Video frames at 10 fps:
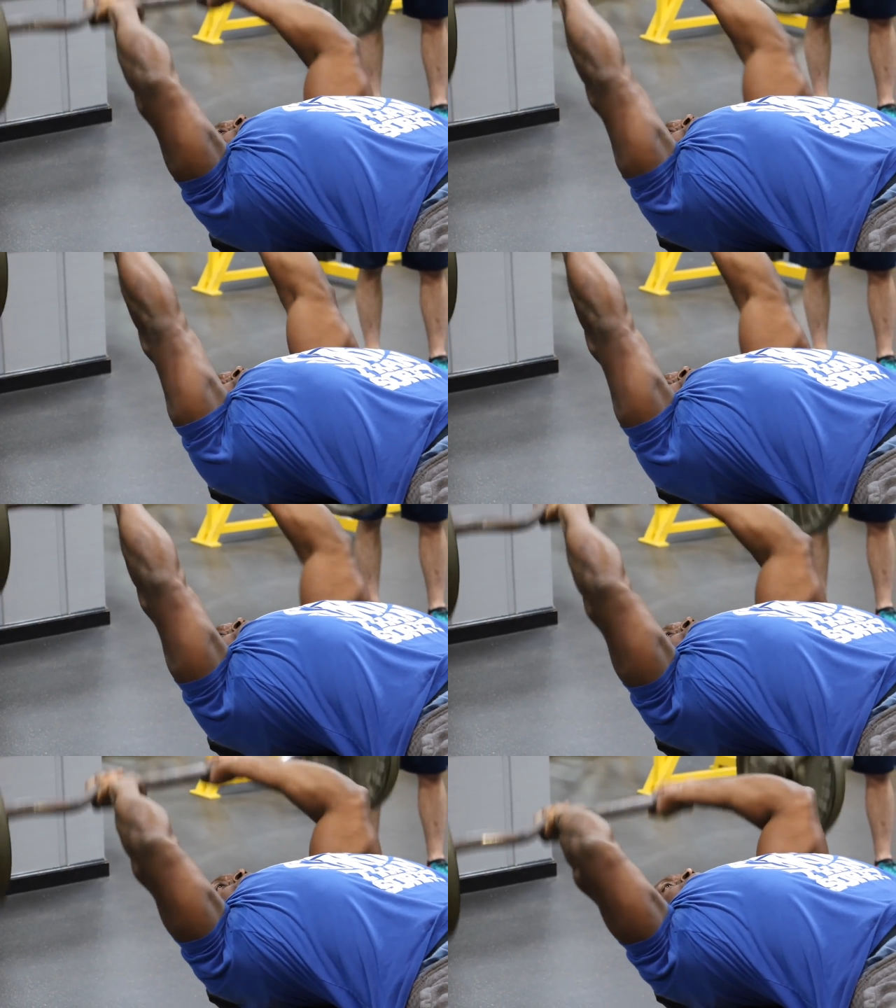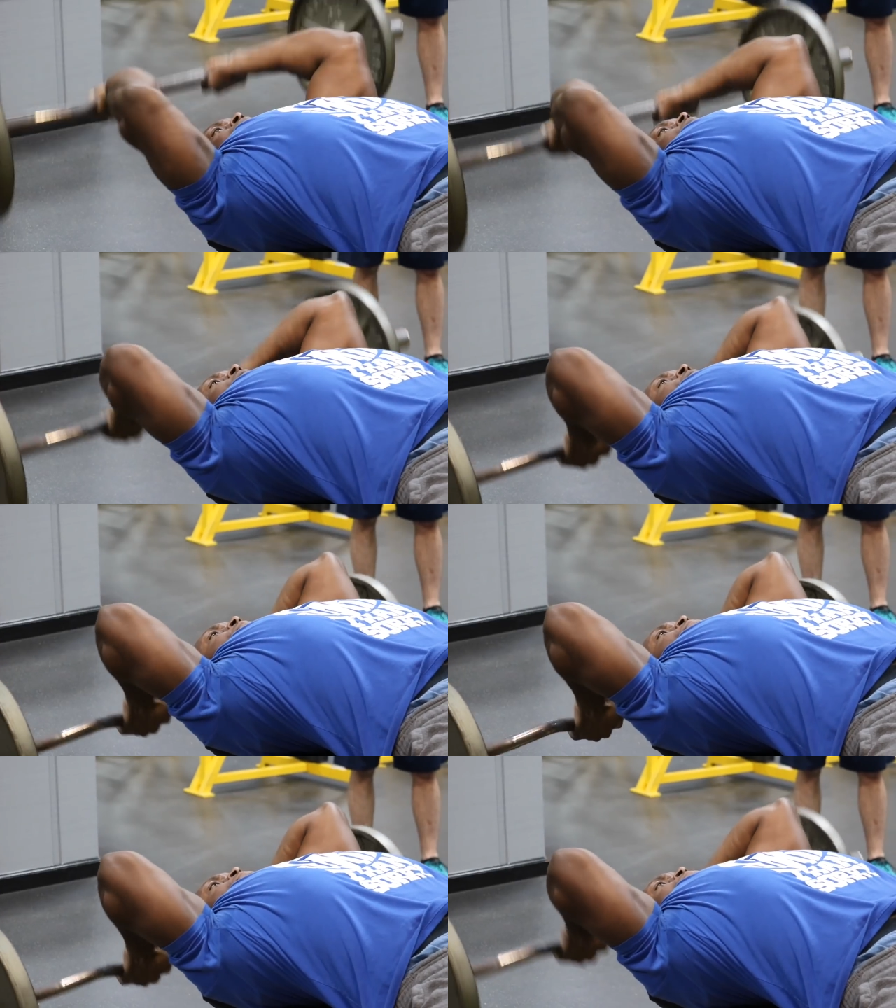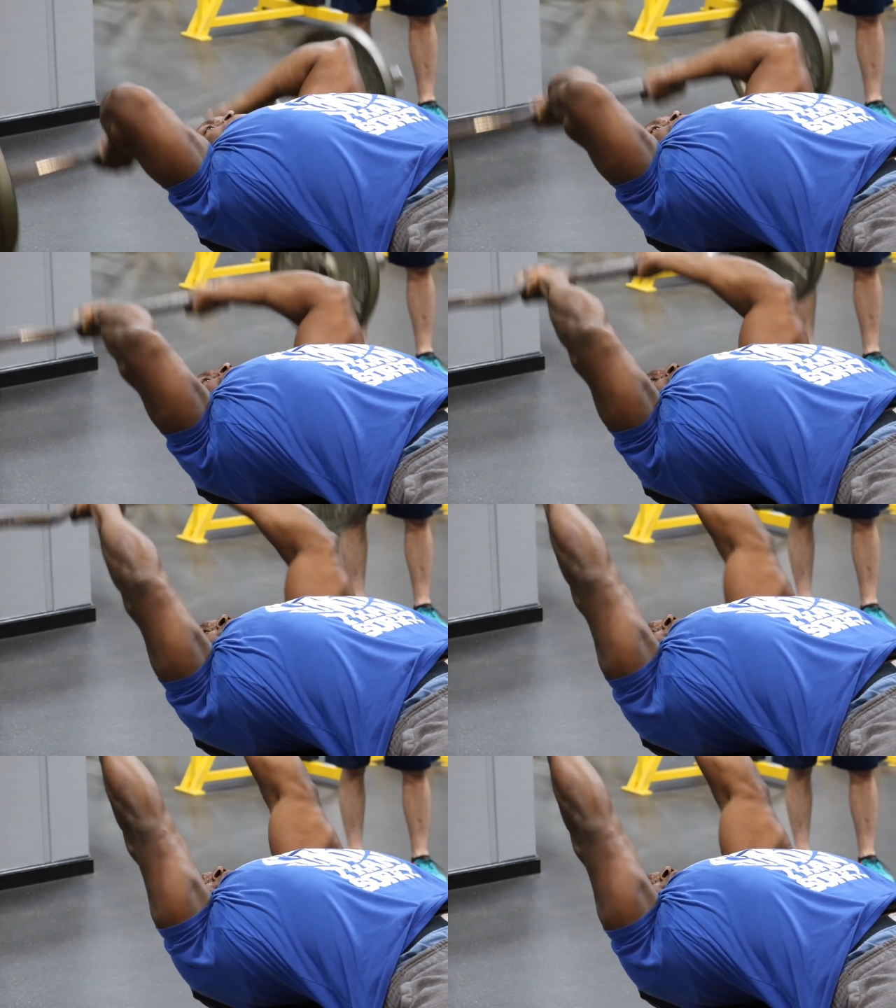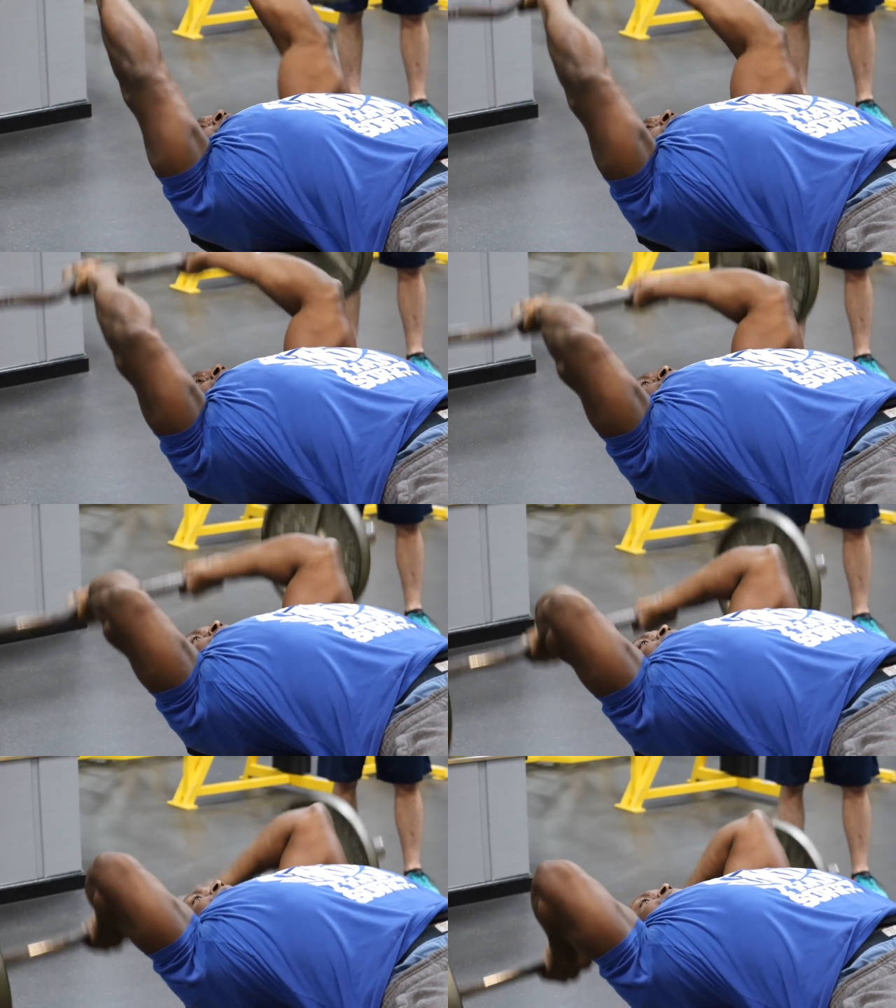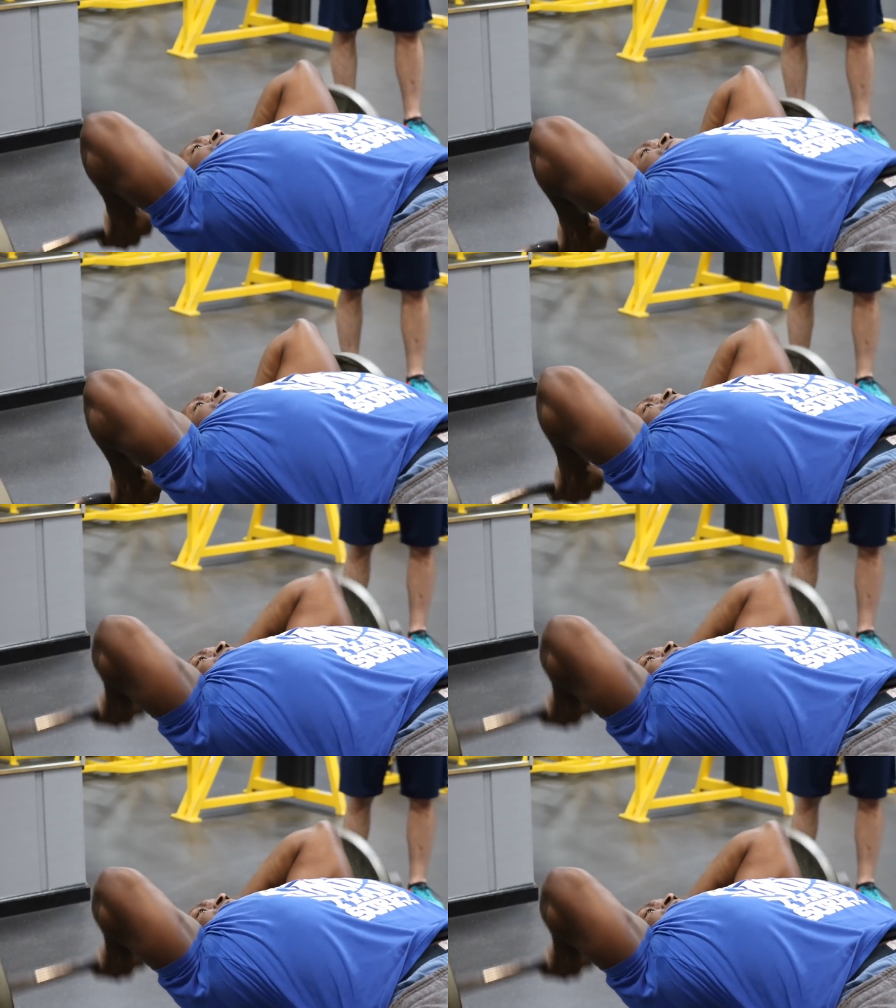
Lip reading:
No face is visible, so there are no lips to read.